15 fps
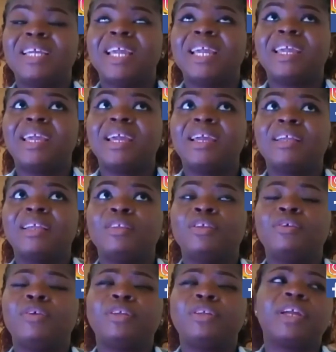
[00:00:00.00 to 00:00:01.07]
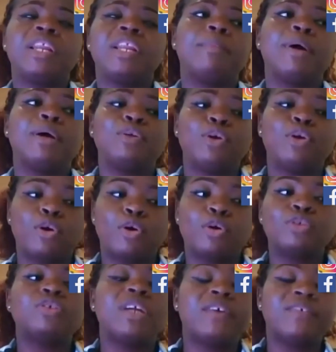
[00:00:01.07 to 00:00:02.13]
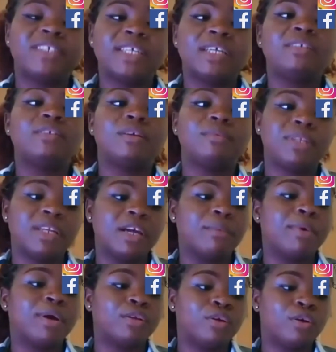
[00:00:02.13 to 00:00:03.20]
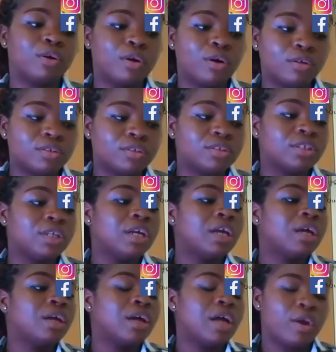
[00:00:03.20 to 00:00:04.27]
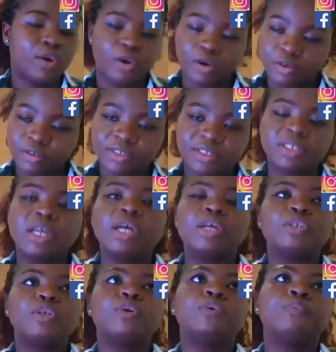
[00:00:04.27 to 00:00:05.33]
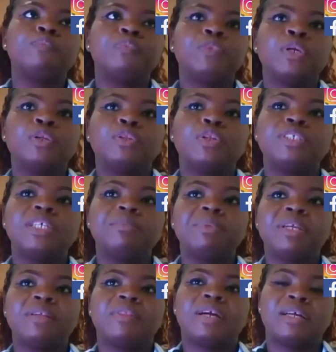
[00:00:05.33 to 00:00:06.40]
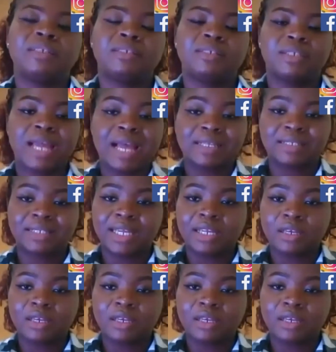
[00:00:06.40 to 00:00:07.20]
again, you're talking about your course. You have said something about your course. So does it mean that as a